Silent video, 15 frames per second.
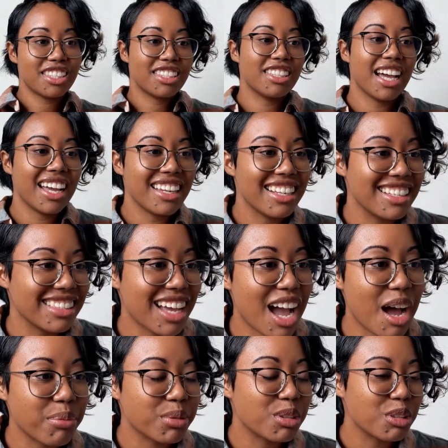But this
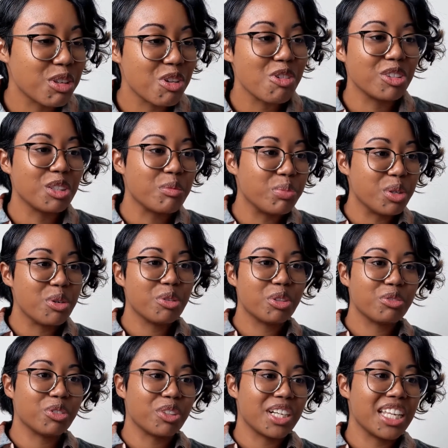set is absolutely
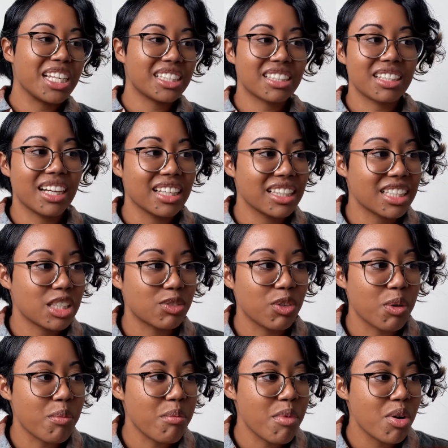beautiful, and it's
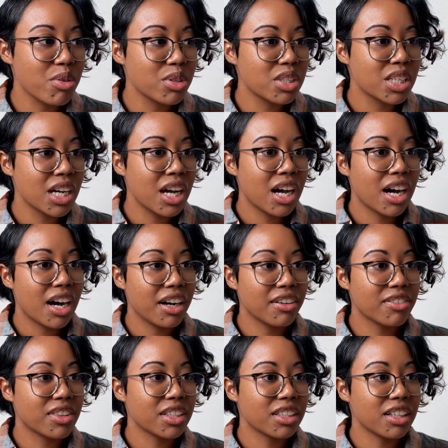like this for most
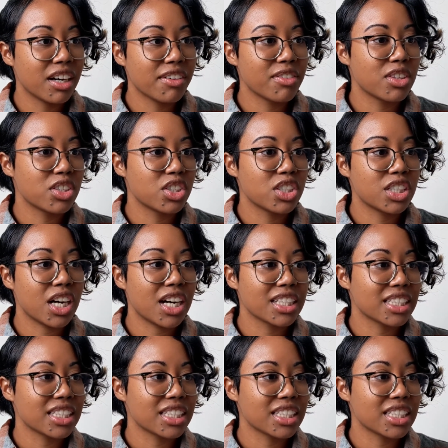of the